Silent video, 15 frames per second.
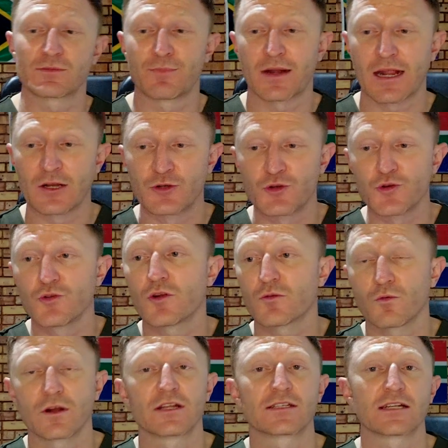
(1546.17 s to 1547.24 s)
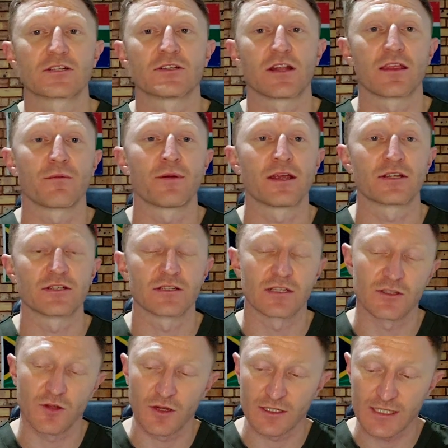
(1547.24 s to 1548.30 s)
but I do not want to touch another patient
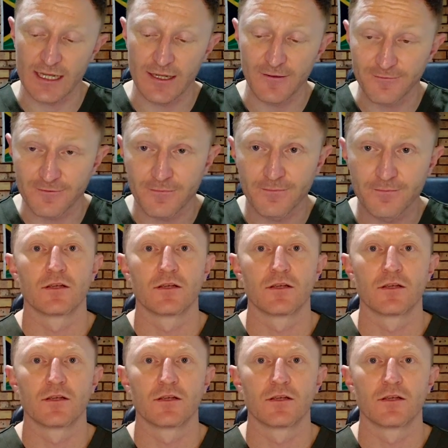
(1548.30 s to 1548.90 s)
as long as I live.